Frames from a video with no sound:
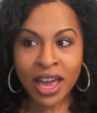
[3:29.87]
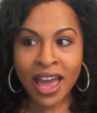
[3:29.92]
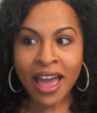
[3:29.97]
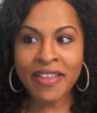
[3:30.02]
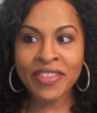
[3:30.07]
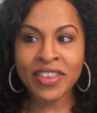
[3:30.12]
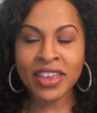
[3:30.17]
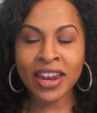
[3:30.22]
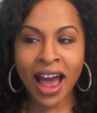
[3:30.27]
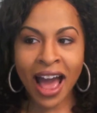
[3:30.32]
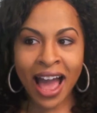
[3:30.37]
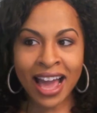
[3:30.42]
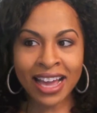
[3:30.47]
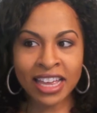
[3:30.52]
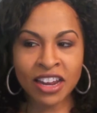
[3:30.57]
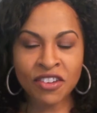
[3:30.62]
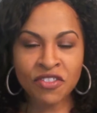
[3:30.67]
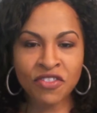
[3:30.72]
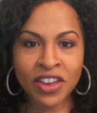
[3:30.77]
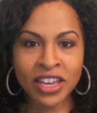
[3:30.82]
and then I
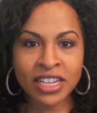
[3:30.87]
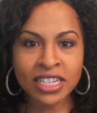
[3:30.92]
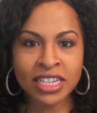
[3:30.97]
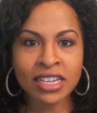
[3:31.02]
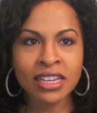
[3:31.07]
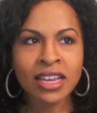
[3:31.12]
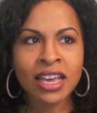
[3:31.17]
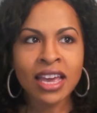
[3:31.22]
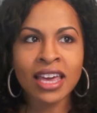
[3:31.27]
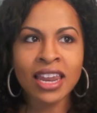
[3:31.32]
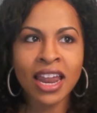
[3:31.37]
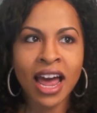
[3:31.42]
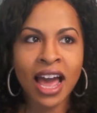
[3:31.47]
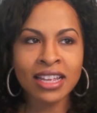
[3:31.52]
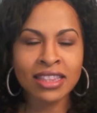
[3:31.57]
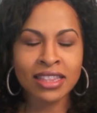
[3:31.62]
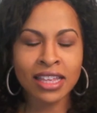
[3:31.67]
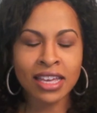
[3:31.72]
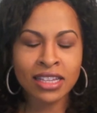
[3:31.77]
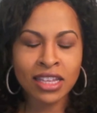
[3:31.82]
get offended and
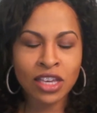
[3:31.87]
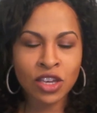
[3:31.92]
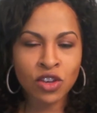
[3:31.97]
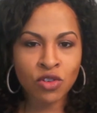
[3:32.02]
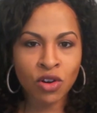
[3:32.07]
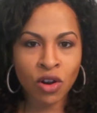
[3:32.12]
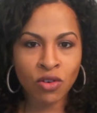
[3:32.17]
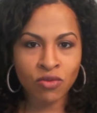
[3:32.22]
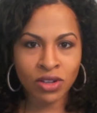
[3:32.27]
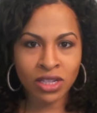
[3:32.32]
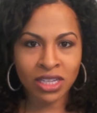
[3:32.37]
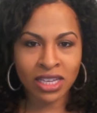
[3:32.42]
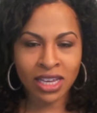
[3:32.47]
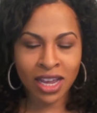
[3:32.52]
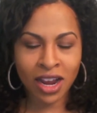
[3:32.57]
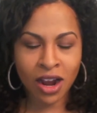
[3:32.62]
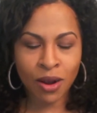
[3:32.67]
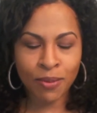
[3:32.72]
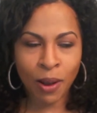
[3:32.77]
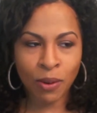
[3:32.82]
I think that you don't really
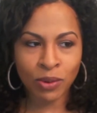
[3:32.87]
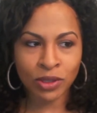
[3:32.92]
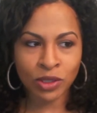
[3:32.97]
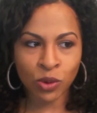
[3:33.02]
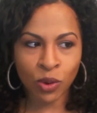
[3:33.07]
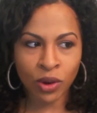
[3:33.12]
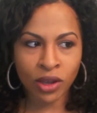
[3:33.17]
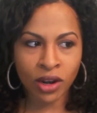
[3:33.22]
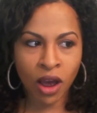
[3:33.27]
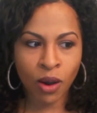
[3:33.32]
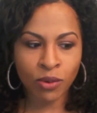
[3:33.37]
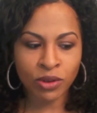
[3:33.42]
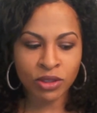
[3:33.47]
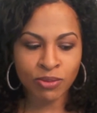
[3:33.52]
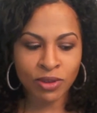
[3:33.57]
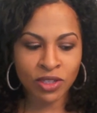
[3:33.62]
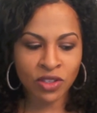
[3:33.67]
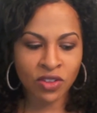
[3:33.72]
care about what's going on with me.